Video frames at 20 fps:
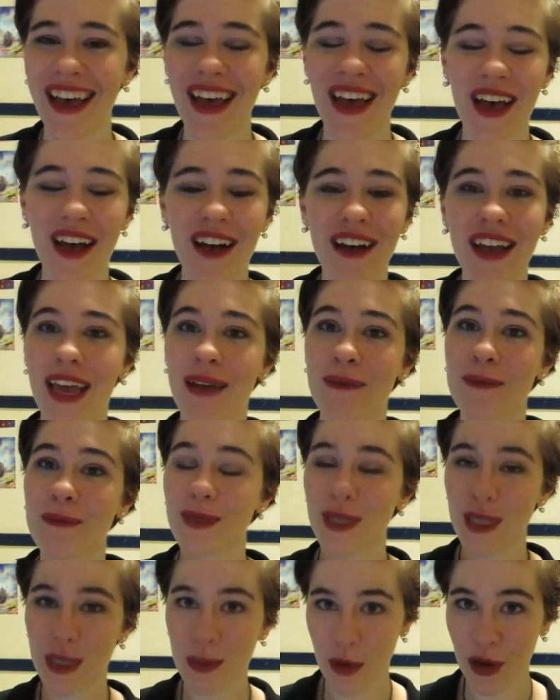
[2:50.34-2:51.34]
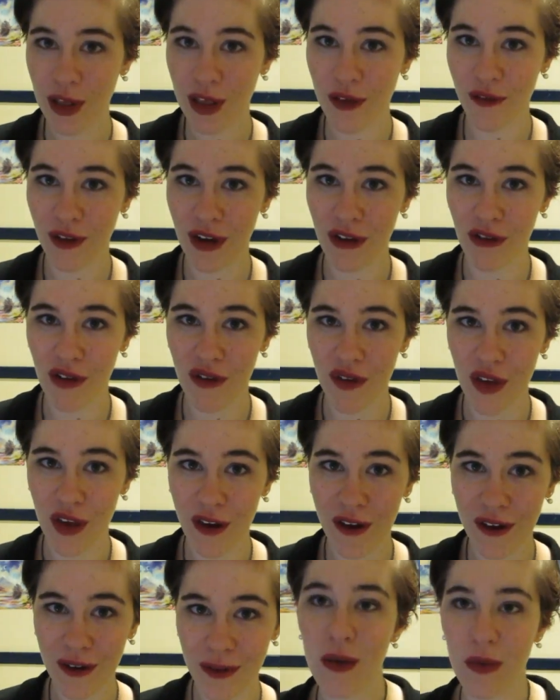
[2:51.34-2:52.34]
Okay, spoiler-free
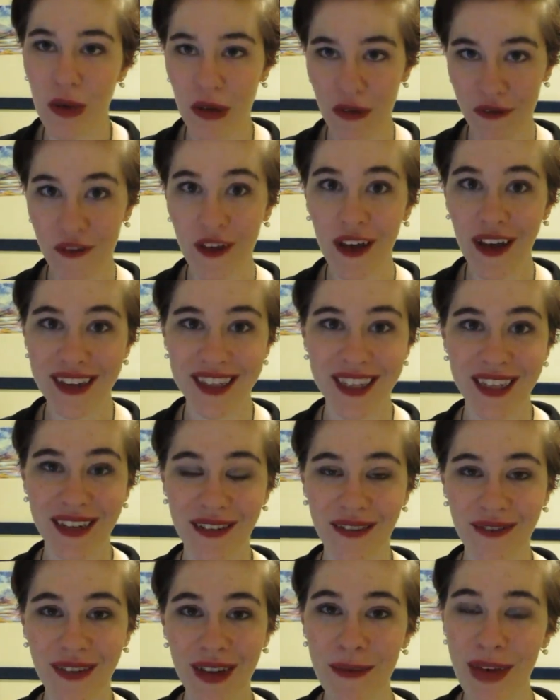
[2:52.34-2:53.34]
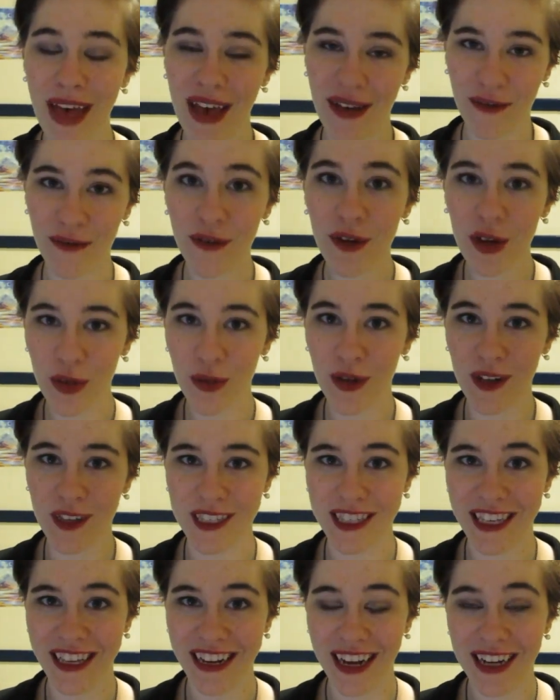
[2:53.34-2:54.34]
review. Well, first, we met Ruth
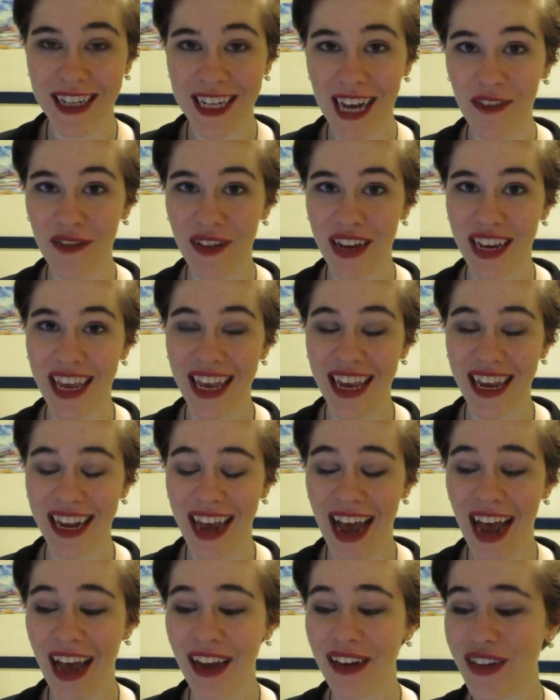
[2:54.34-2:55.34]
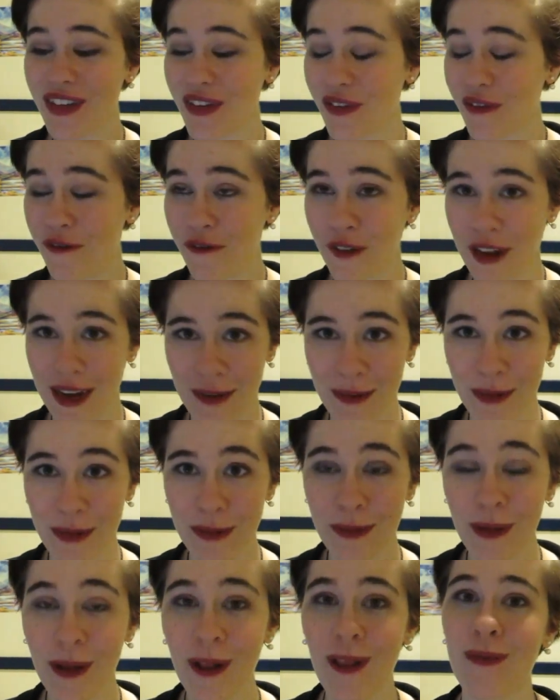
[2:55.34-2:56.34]
Wilson and Dafne Keen and Philip
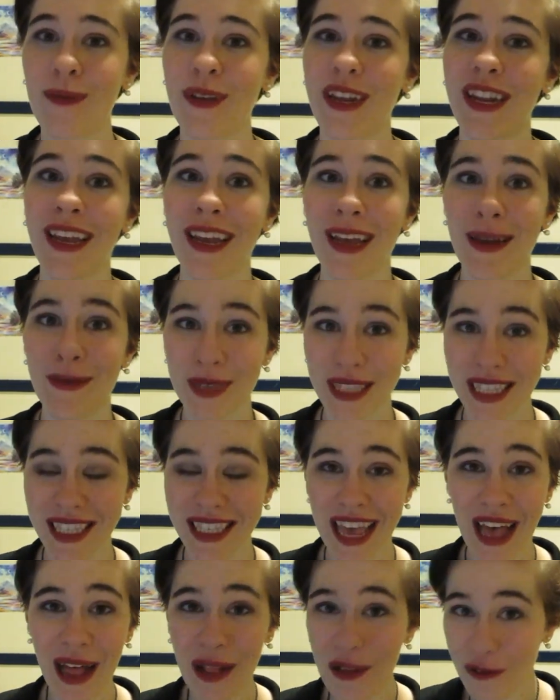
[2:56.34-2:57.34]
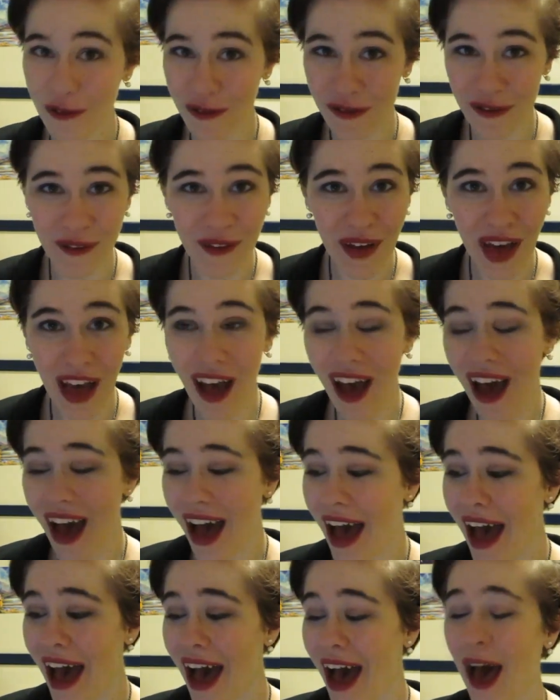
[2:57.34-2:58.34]
Pullman himself.
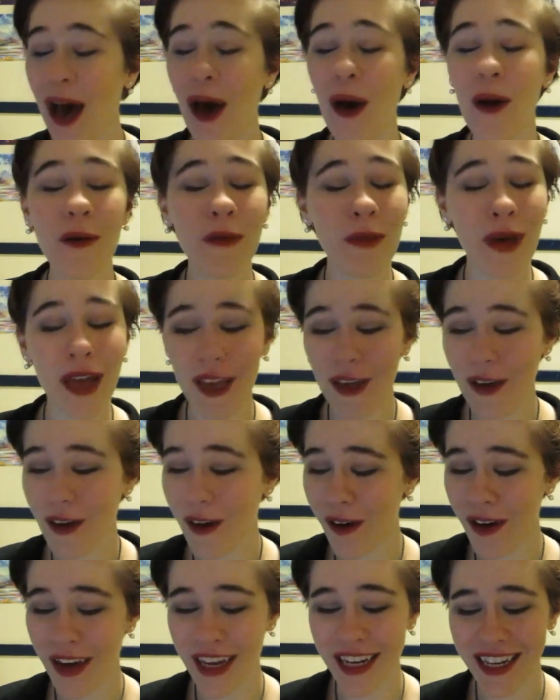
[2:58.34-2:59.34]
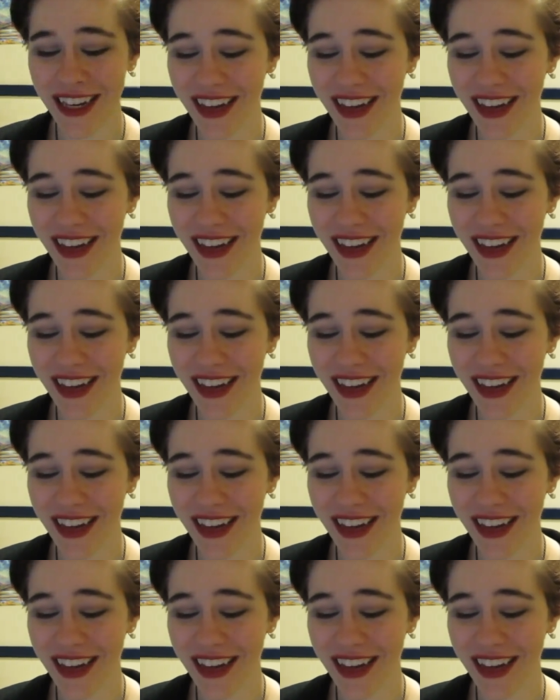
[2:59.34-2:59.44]
Oh my god.